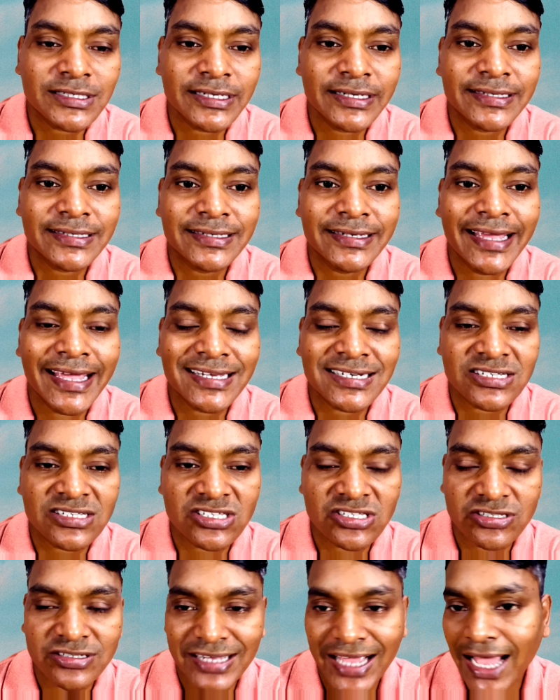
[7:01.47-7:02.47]
it gets
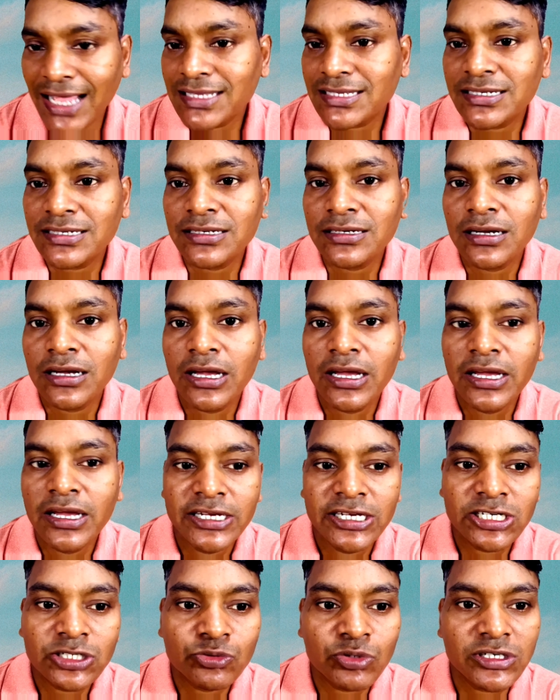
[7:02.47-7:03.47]
charged,
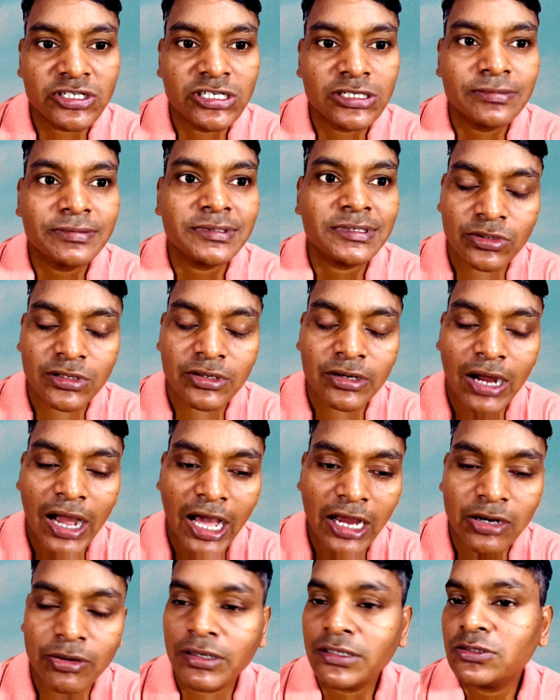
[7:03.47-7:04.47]
it will give
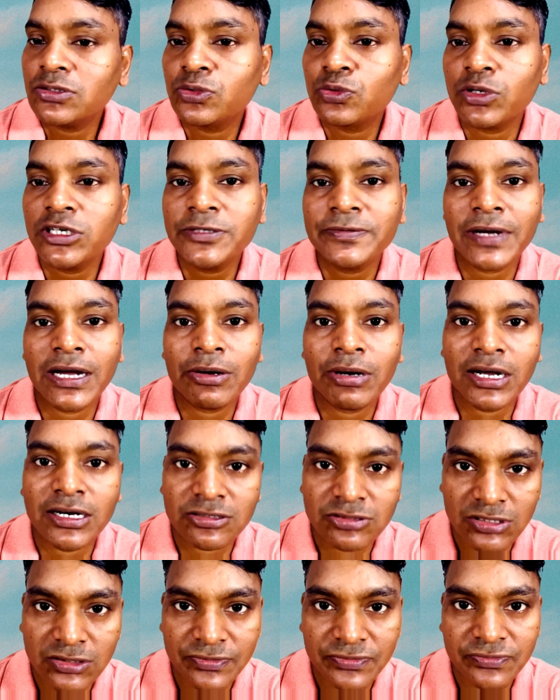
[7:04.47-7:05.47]
around 25
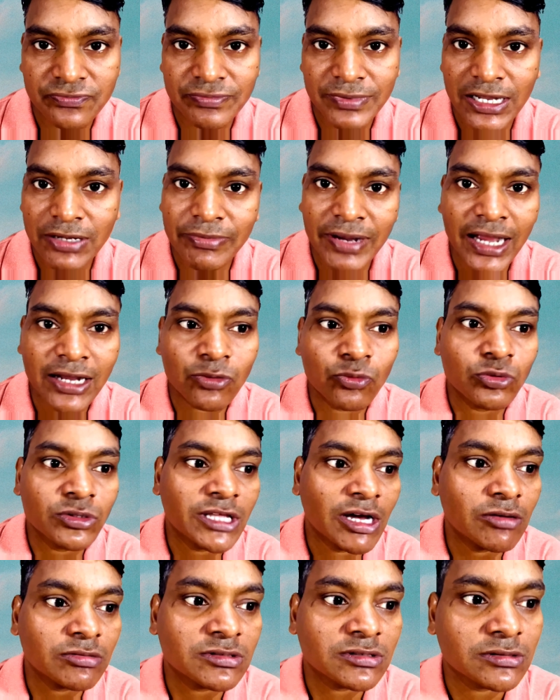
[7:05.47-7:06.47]
hours of playback
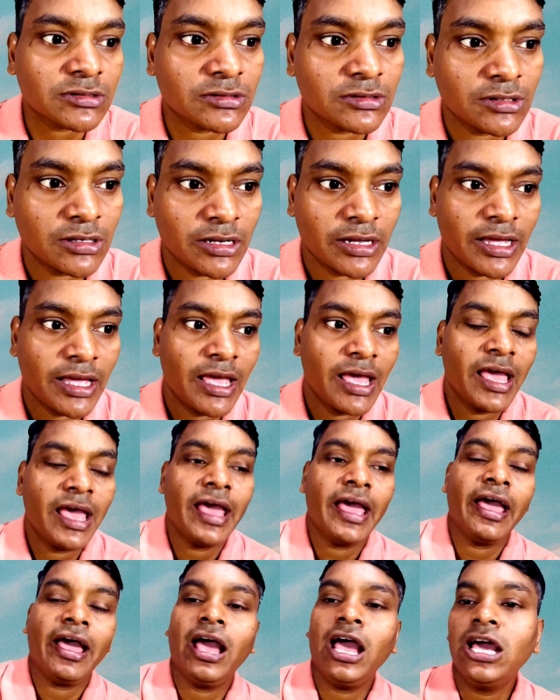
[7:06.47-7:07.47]
without
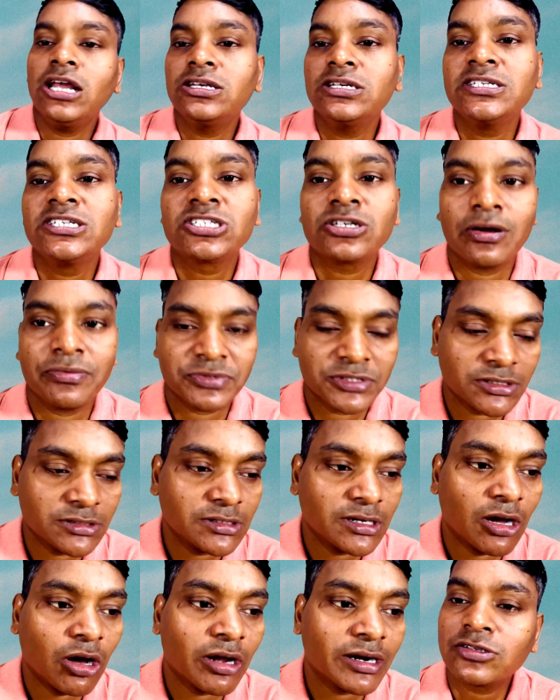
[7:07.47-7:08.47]
any
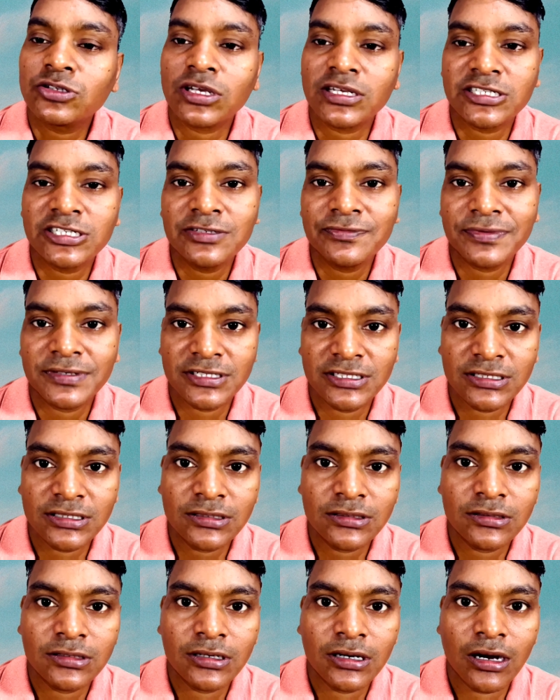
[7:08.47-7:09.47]
interruption or searching for
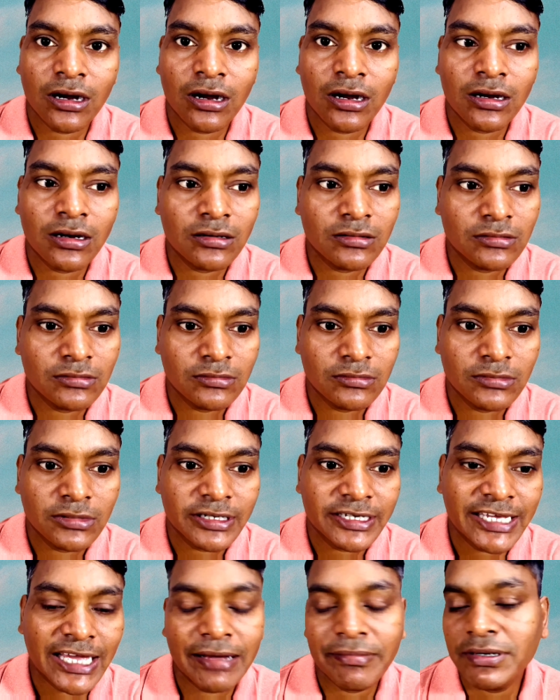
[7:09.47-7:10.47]
the
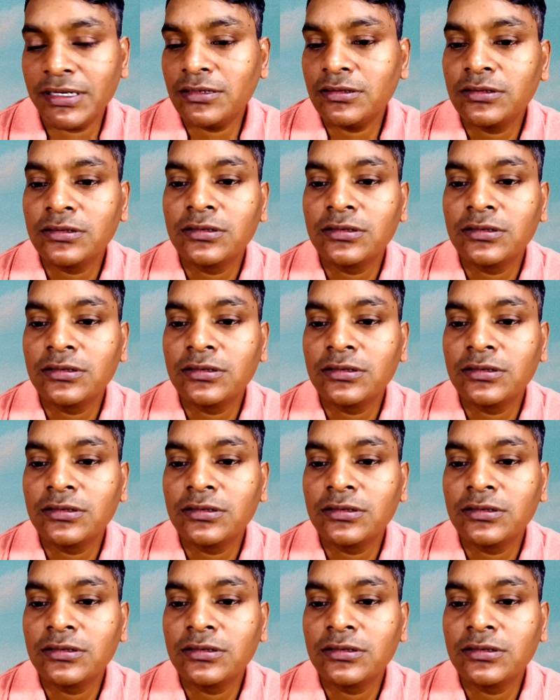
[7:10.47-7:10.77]
cable.